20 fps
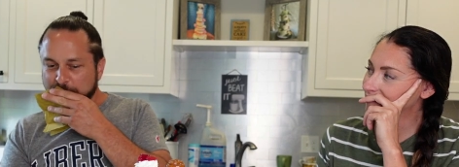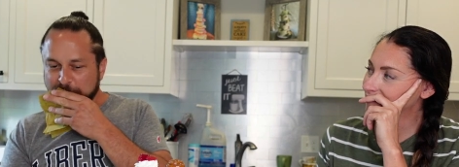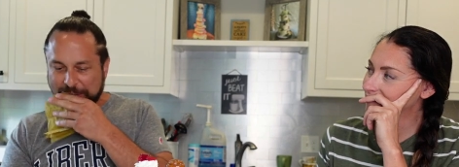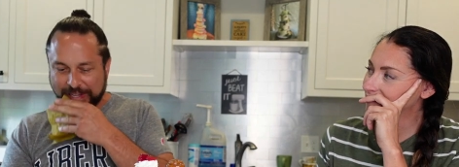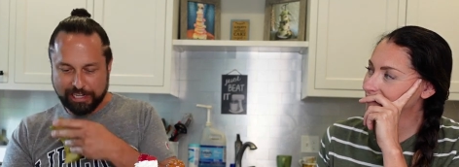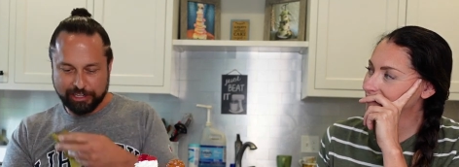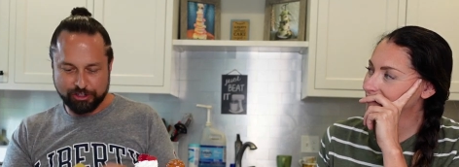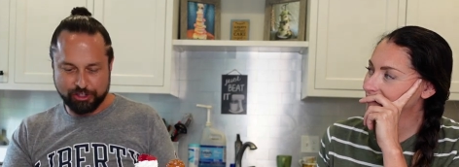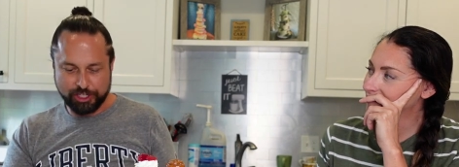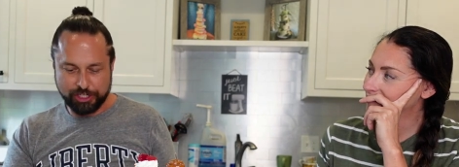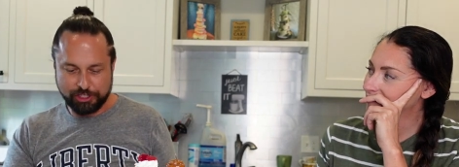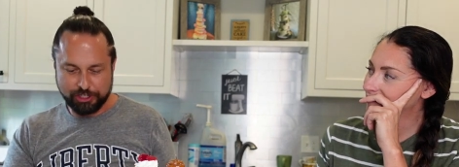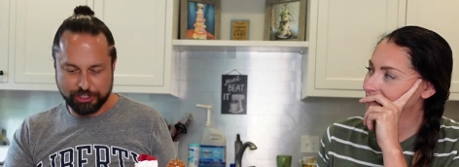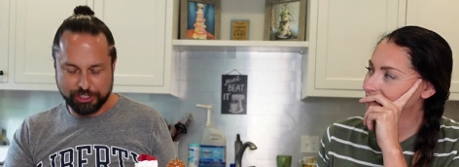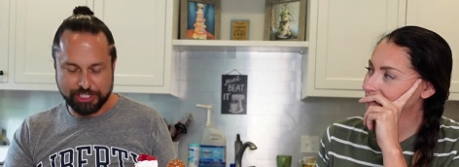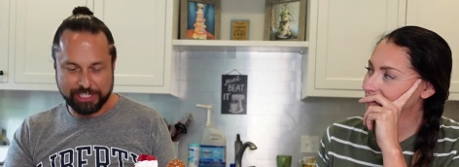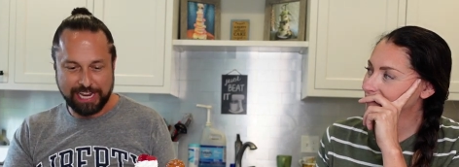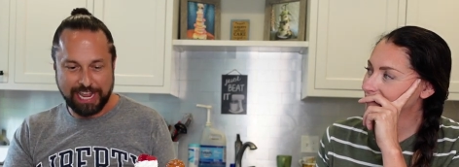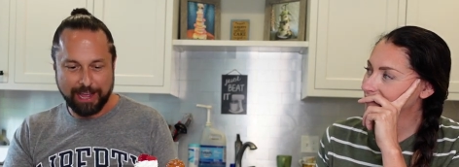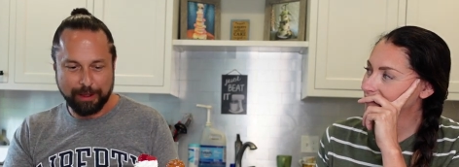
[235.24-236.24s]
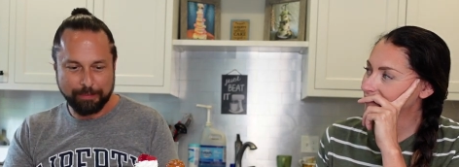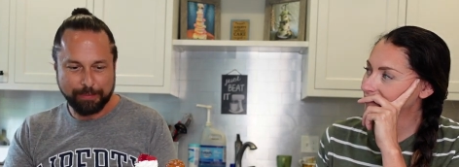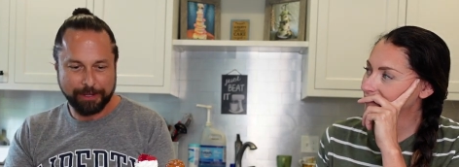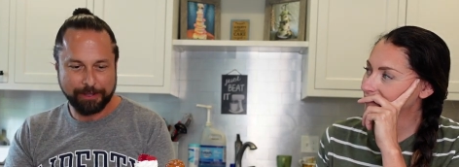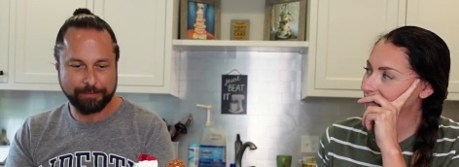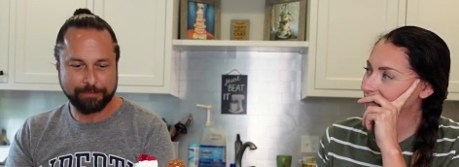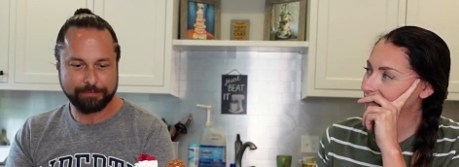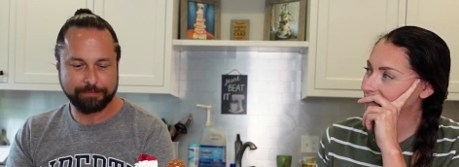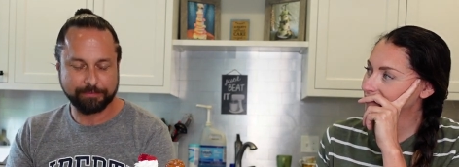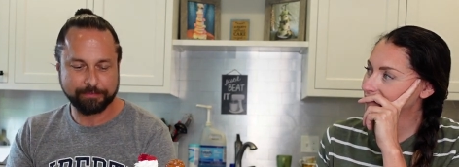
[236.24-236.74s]
Speaker 1: like a ginger snap.
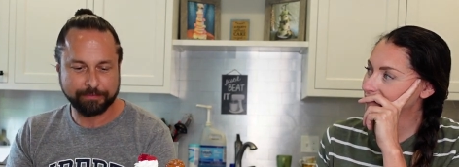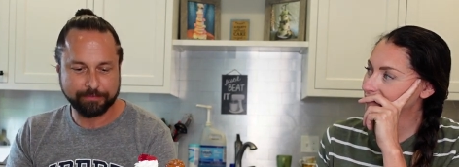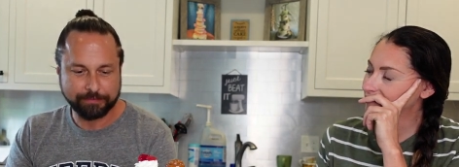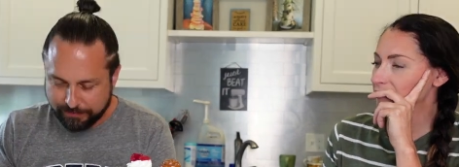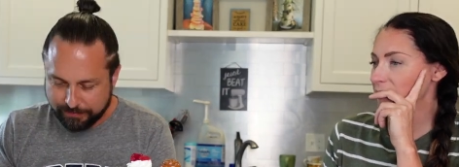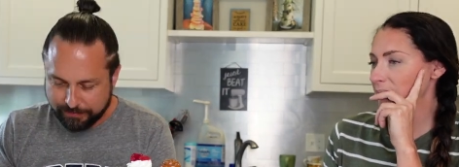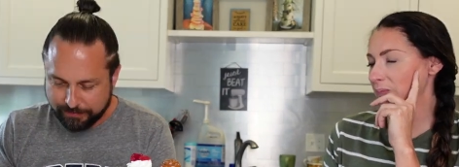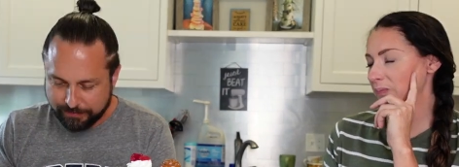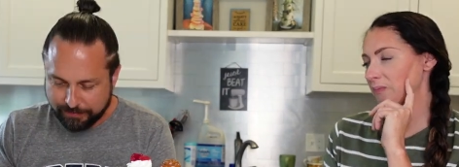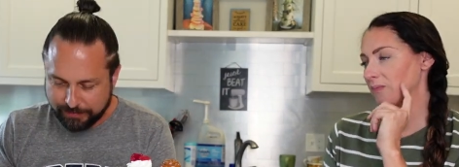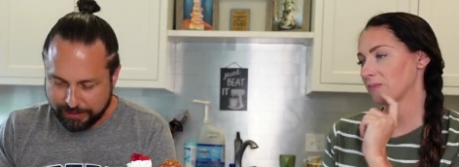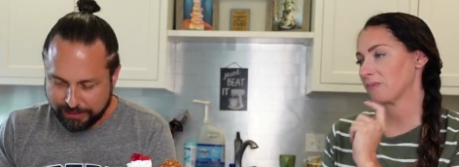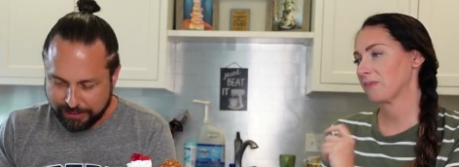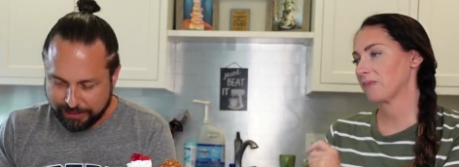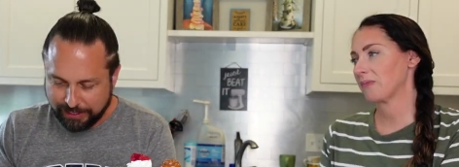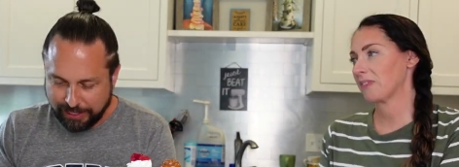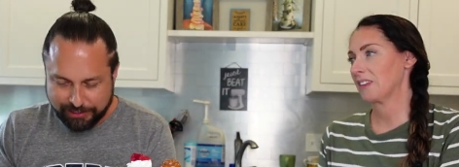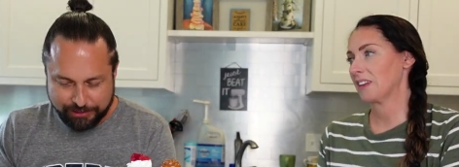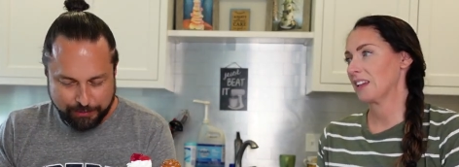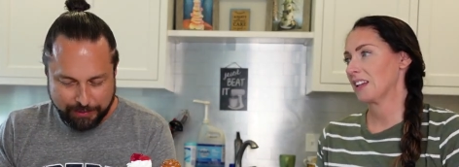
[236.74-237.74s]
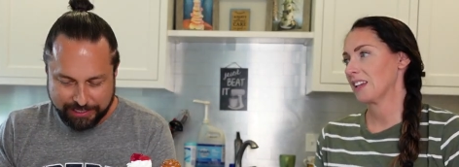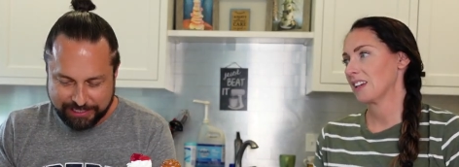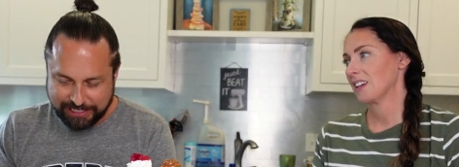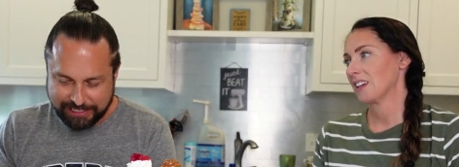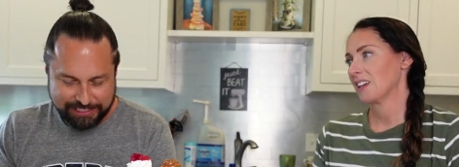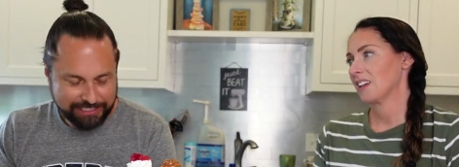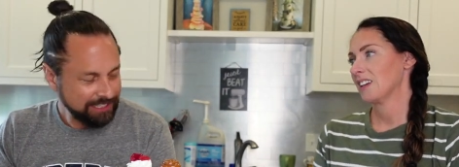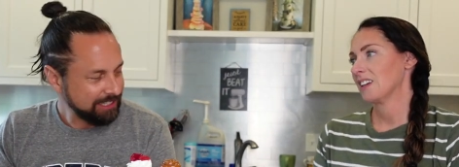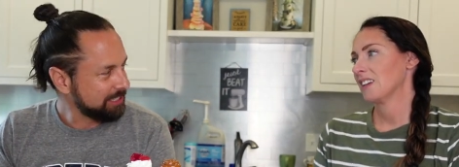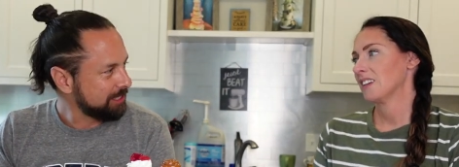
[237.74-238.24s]
That's what it
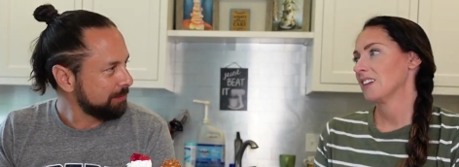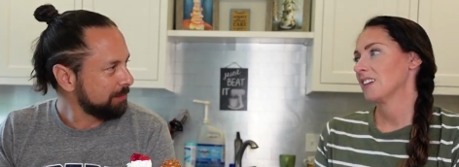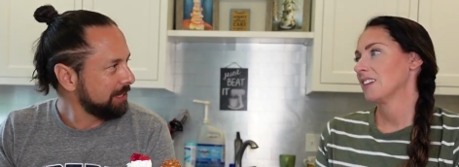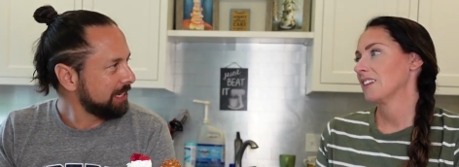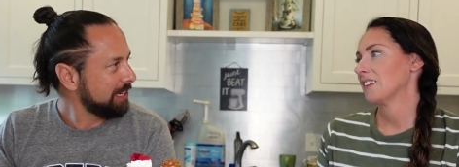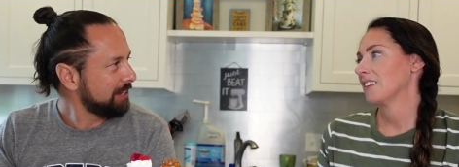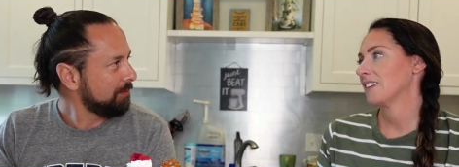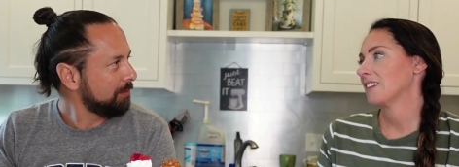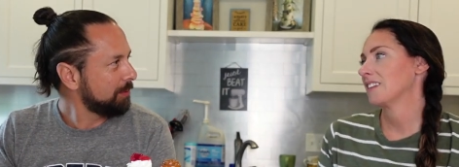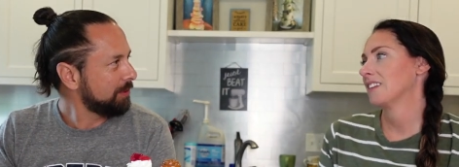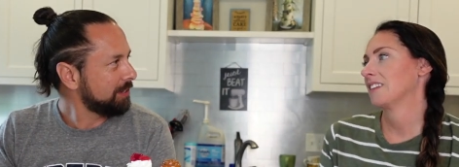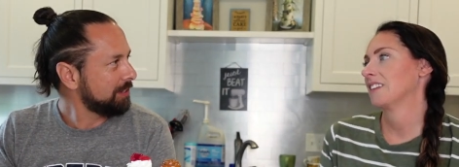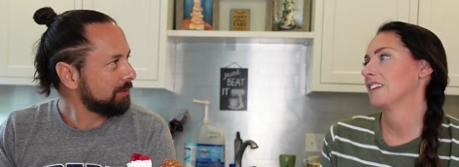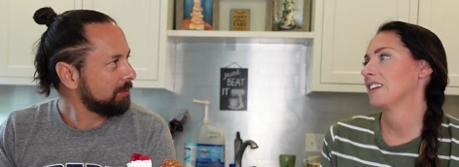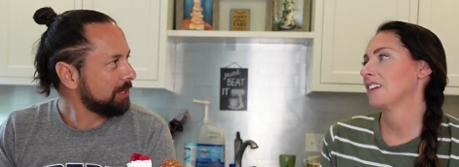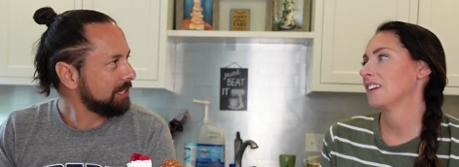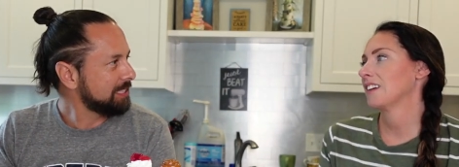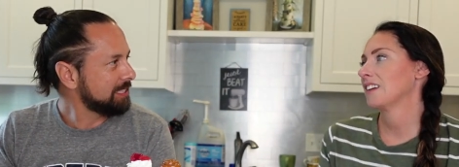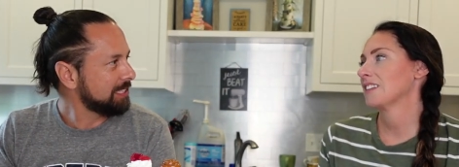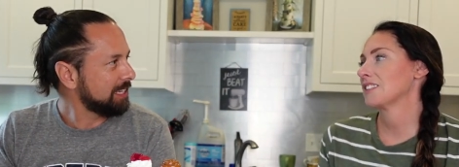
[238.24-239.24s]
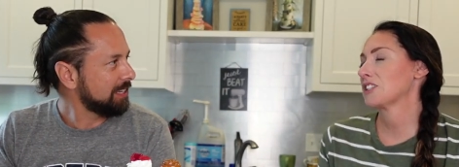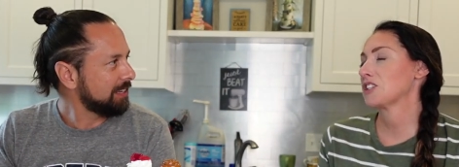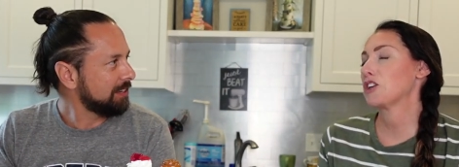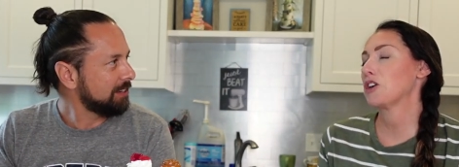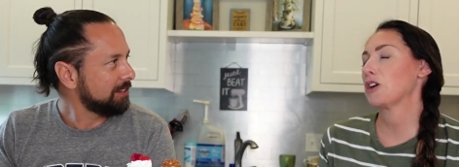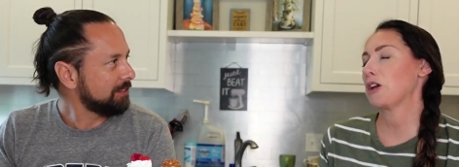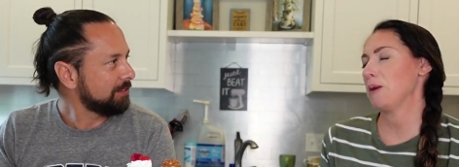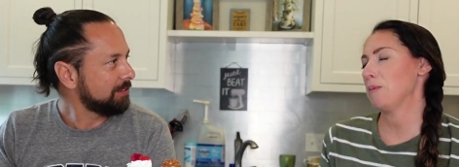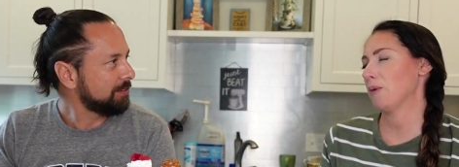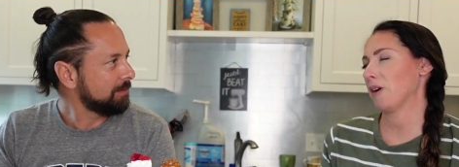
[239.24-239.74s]
tastes like to me. What, what is it? It's
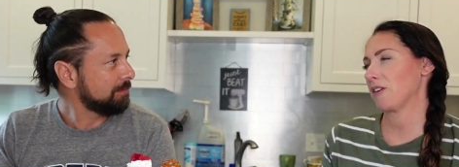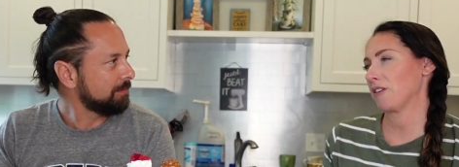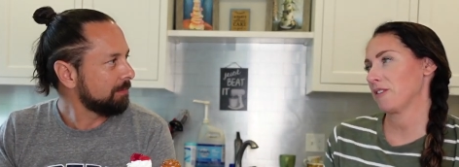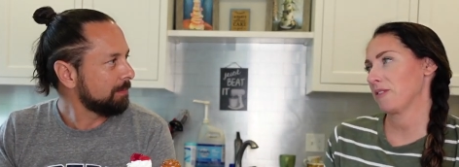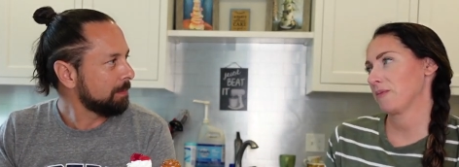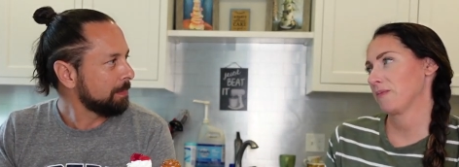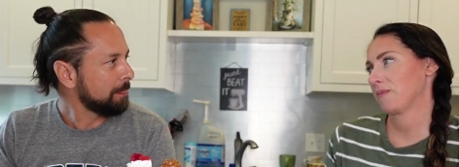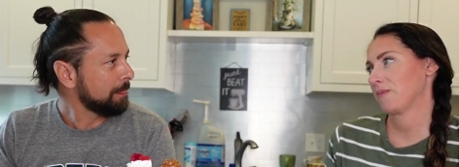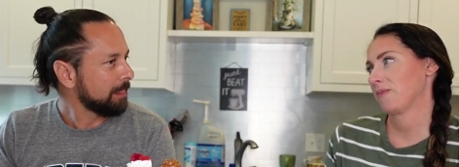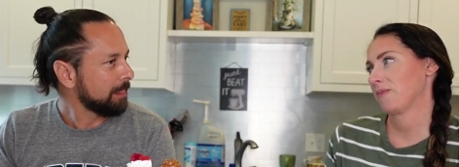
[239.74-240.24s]
cookie butter.